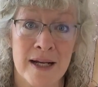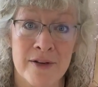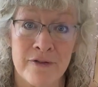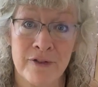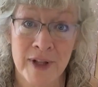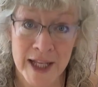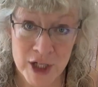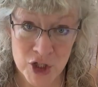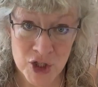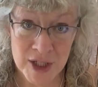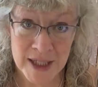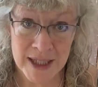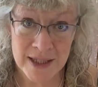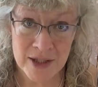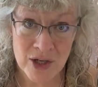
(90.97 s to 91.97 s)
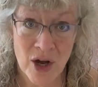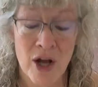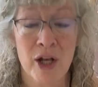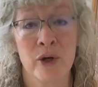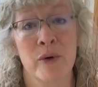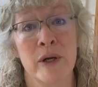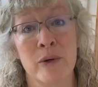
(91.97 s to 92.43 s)

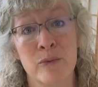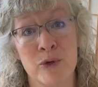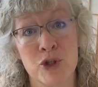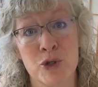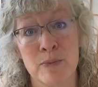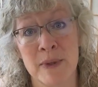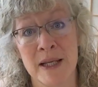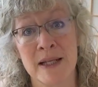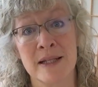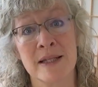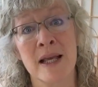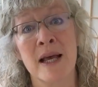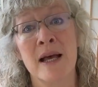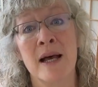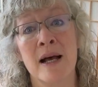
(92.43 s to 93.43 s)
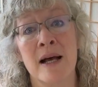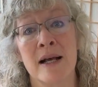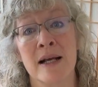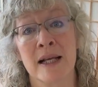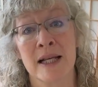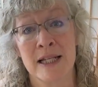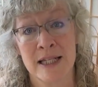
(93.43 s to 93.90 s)
flexion-intolerant, which means
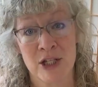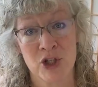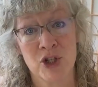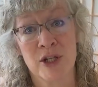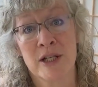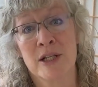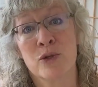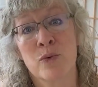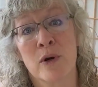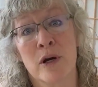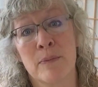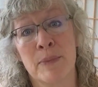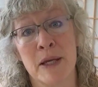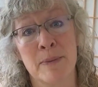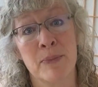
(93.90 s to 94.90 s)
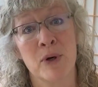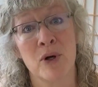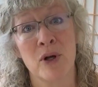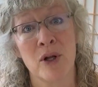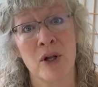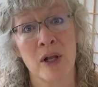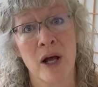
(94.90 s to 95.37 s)
conditions where
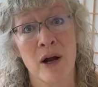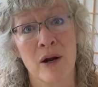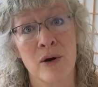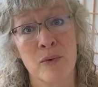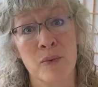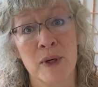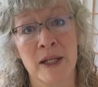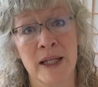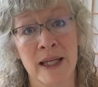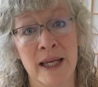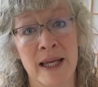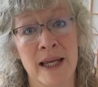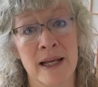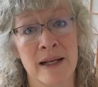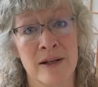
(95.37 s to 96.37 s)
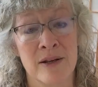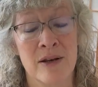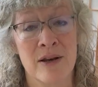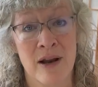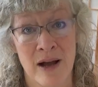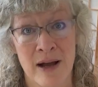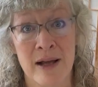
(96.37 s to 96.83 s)
people are really
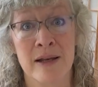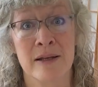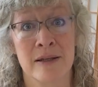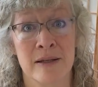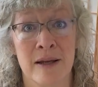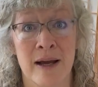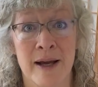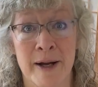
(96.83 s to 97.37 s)
not